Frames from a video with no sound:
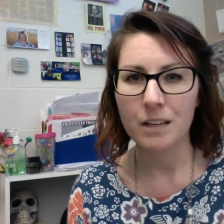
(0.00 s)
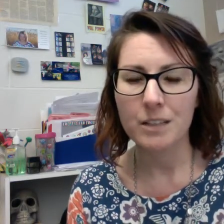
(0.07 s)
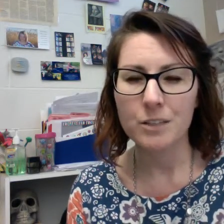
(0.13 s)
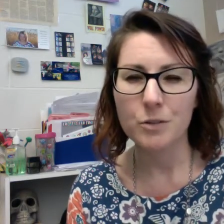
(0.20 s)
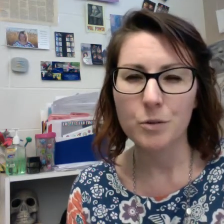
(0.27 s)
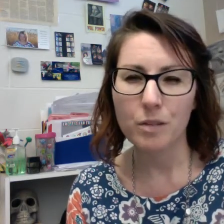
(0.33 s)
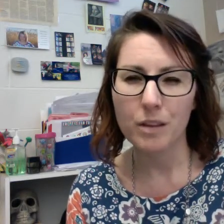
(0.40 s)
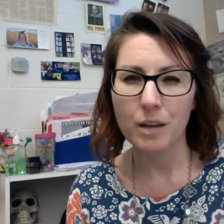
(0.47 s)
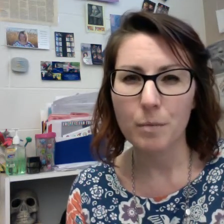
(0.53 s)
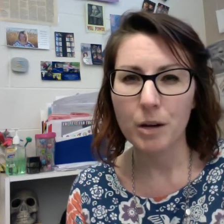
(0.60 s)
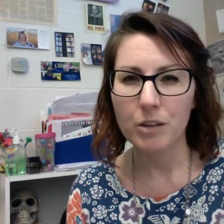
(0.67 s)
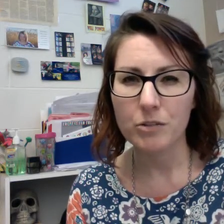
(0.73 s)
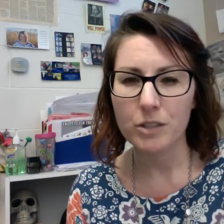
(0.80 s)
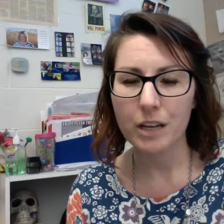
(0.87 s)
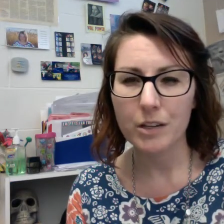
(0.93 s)
So think about
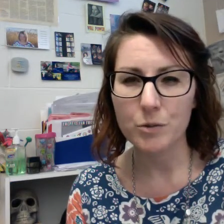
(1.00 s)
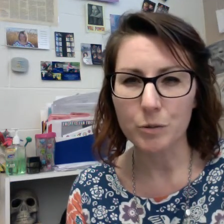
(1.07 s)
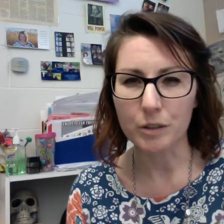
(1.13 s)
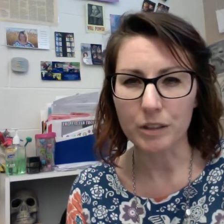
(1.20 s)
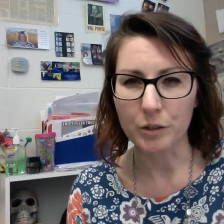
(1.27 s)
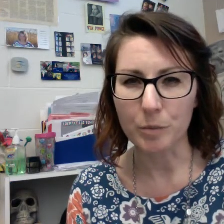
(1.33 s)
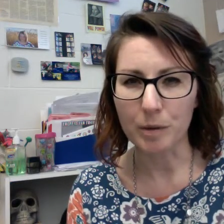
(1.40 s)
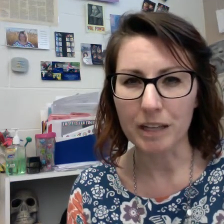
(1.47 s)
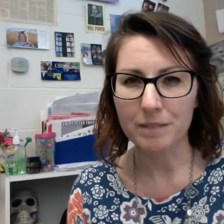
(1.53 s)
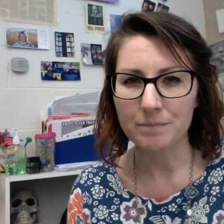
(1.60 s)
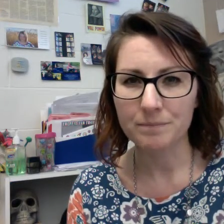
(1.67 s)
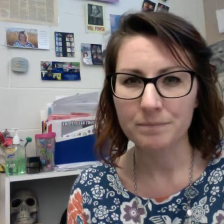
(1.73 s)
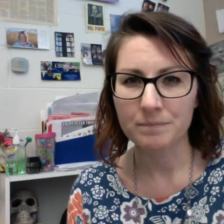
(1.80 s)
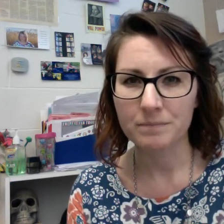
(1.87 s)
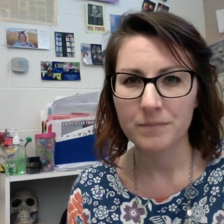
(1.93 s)
your schedule a little bit
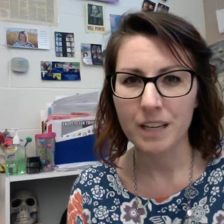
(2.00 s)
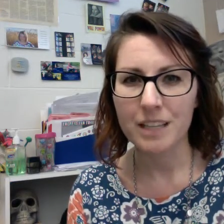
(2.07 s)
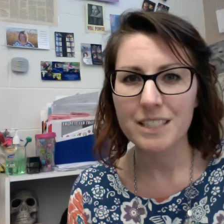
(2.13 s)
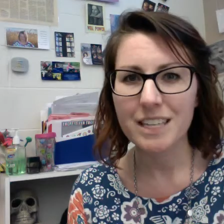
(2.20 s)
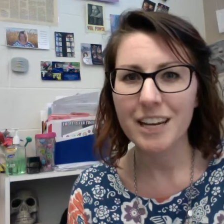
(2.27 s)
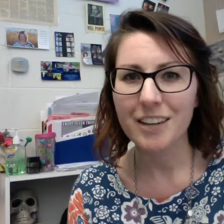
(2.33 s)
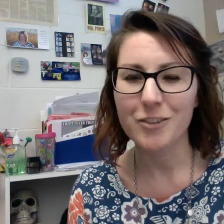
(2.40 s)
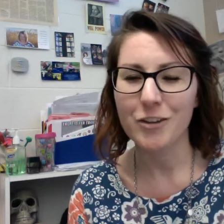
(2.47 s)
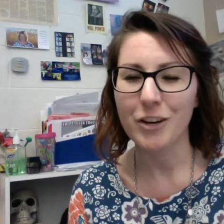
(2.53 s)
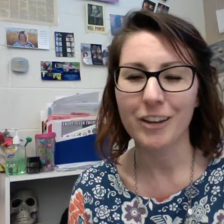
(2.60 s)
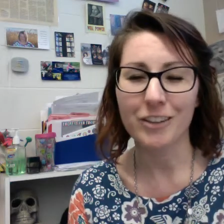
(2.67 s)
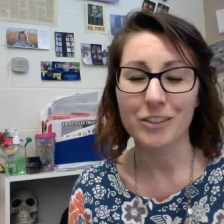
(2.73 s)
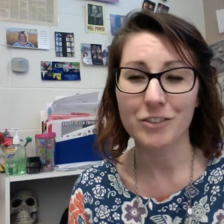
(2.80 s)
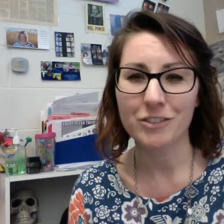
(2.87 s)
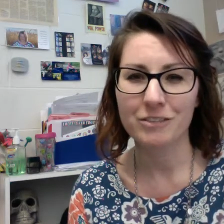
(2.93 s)
and take the
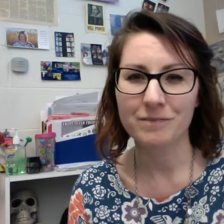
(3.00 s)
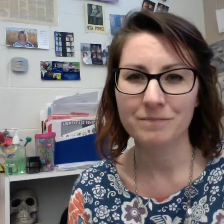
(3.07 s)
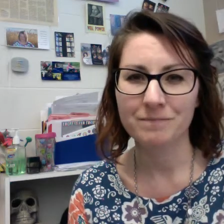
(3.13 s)
challenge.